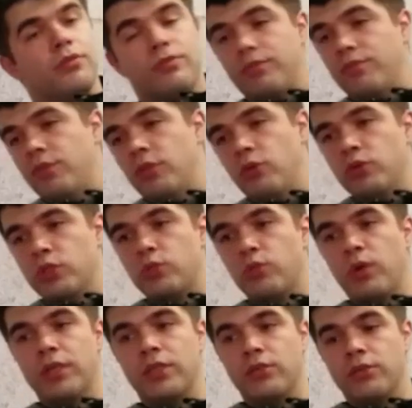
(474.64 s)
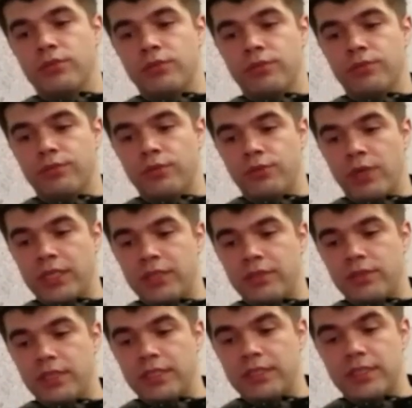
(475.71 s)
the lowest one on the right
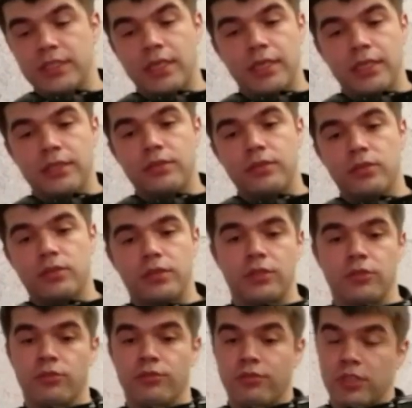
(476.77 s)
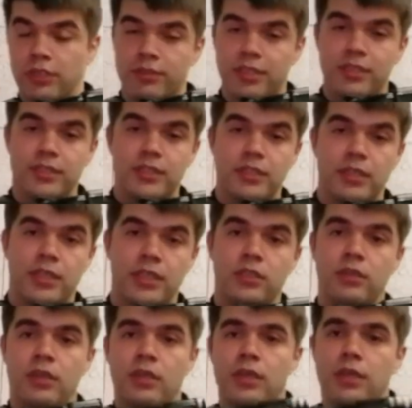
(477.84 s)
hand side, and on the left hand side
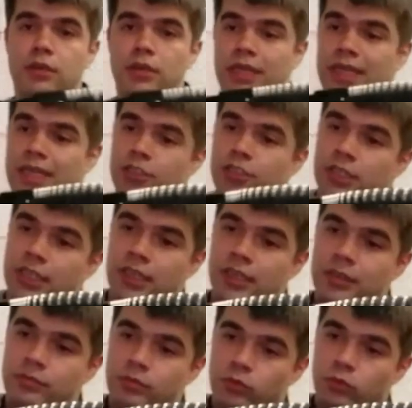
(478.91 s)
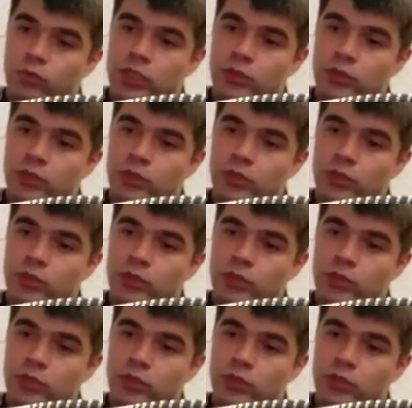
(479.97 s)
I actually have one